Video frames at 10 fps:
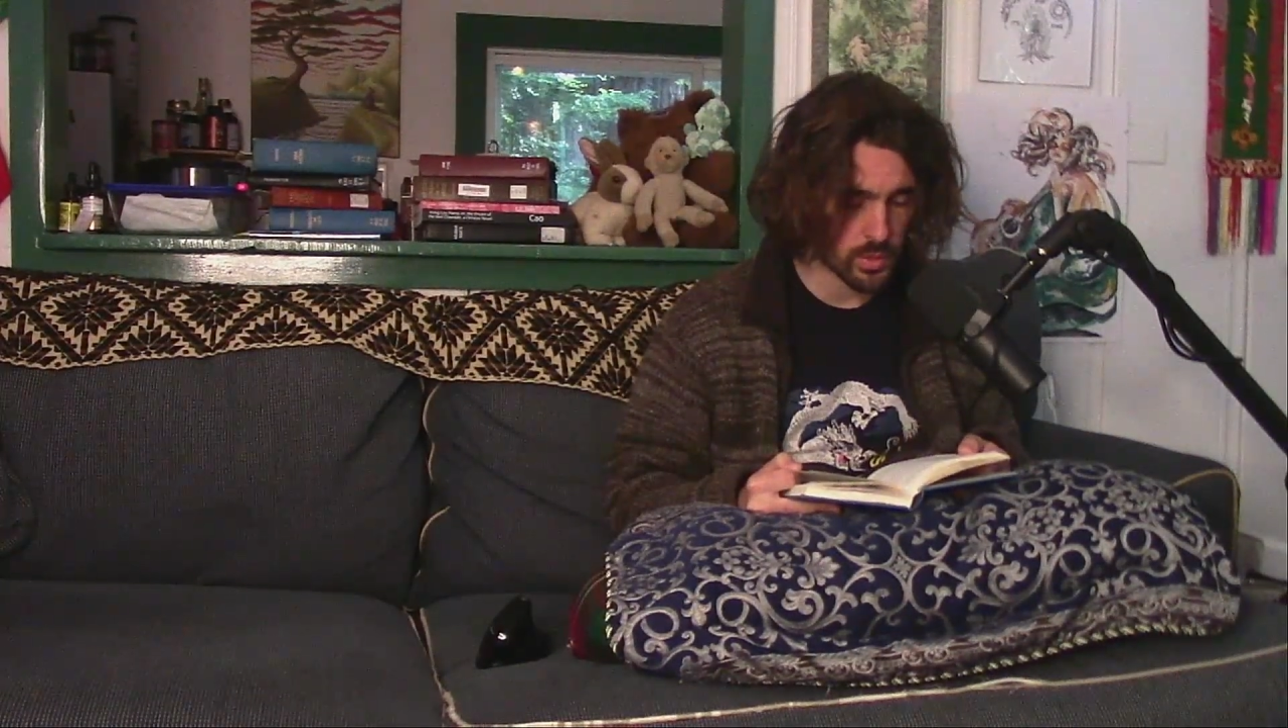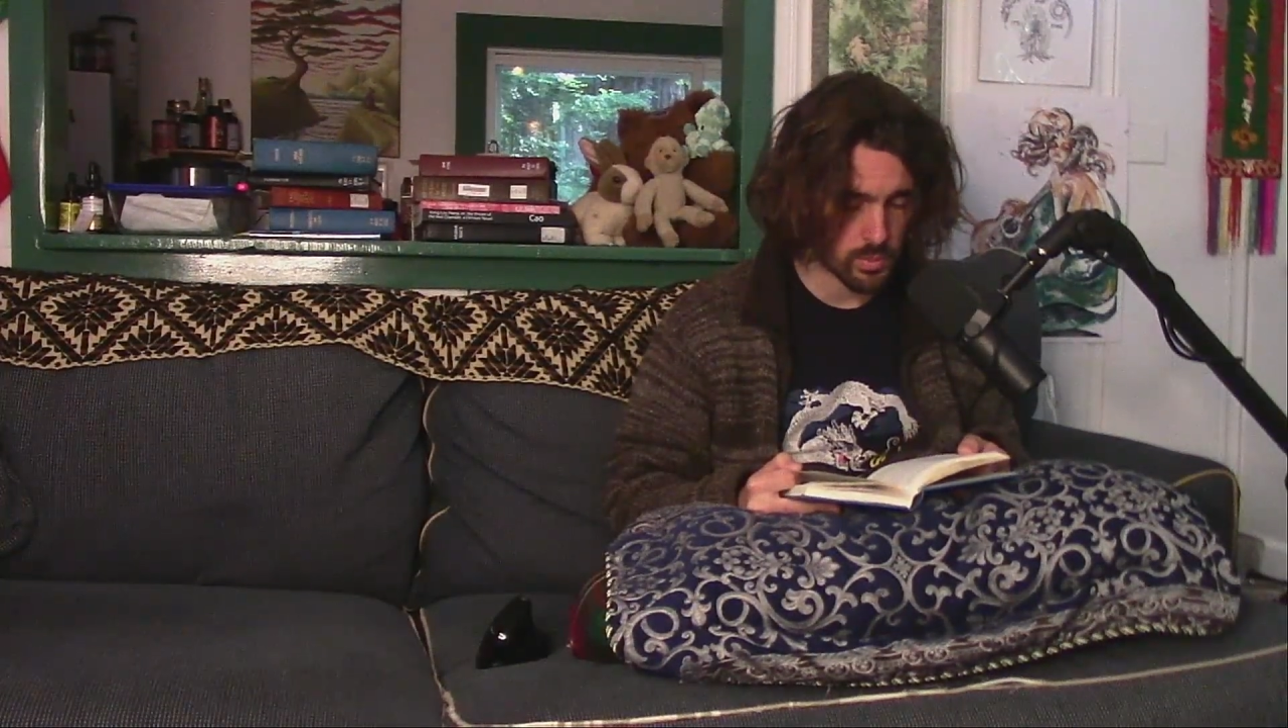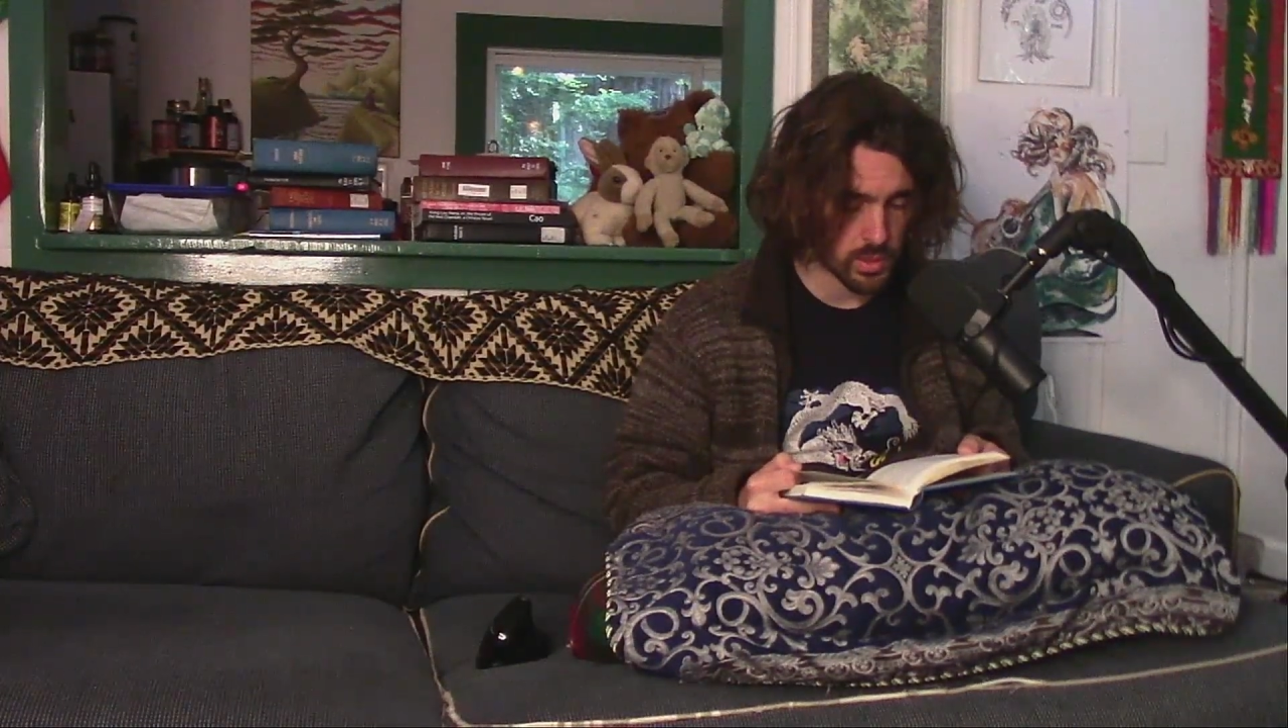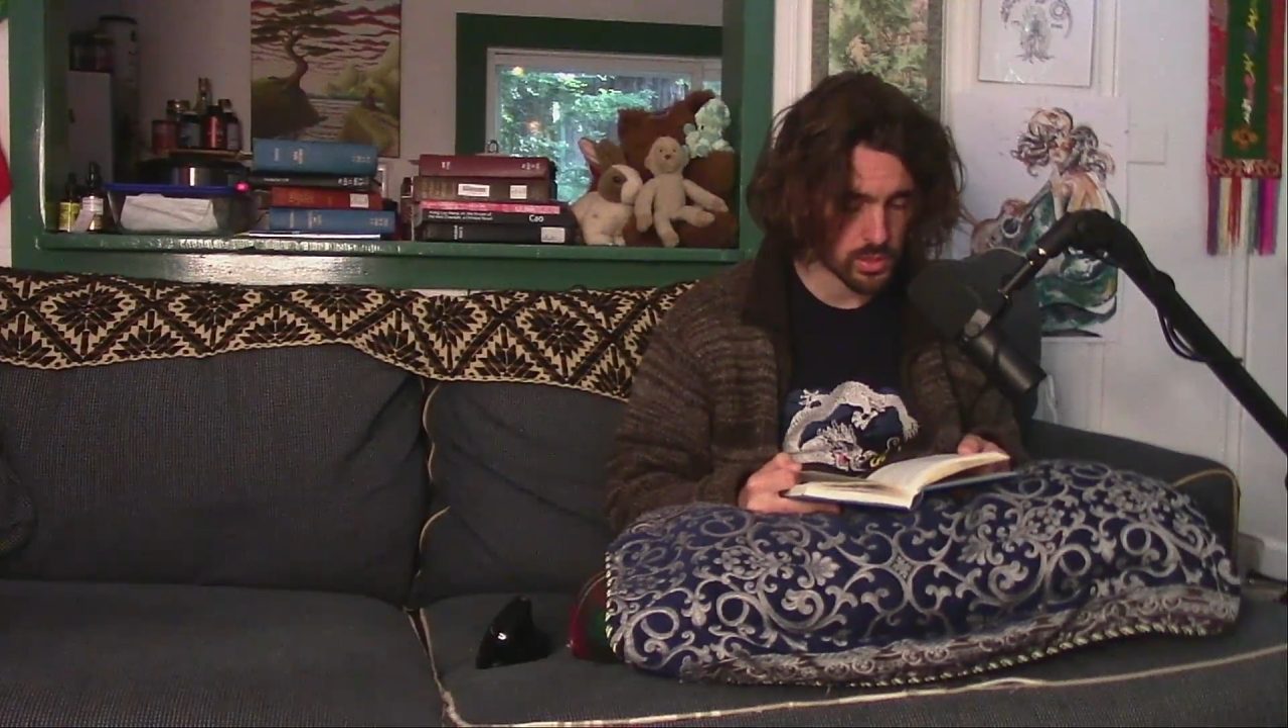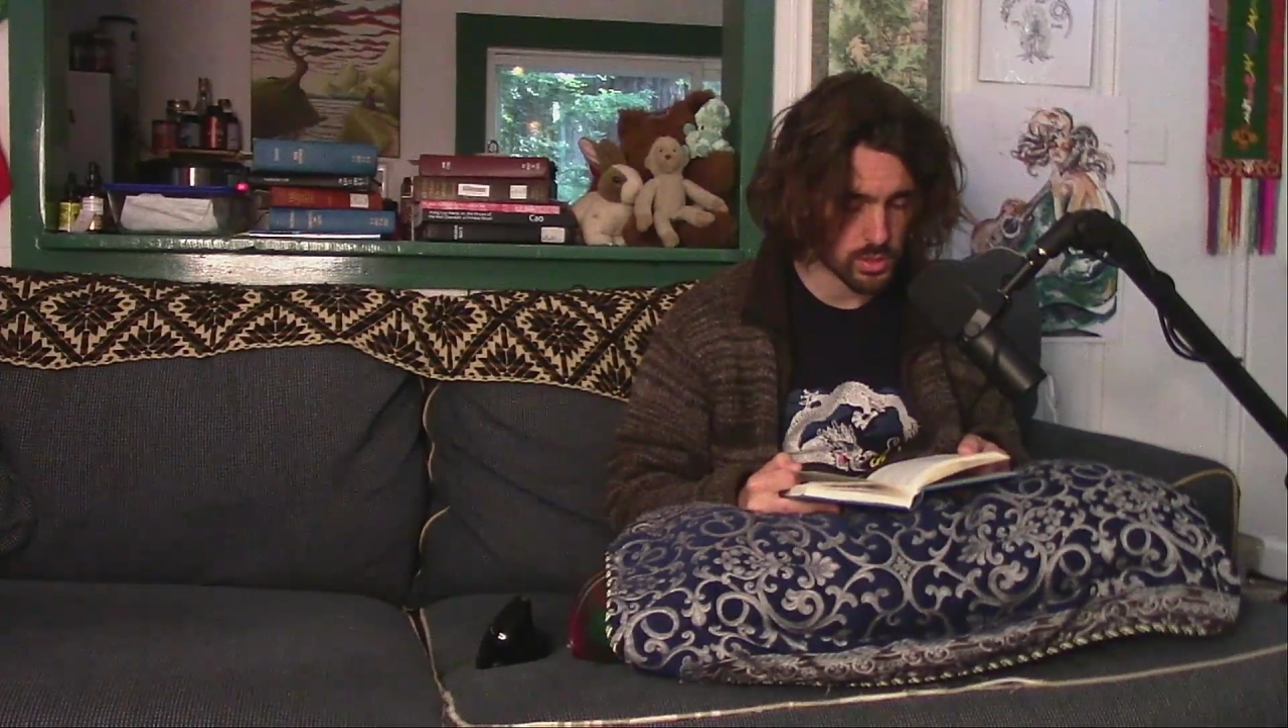much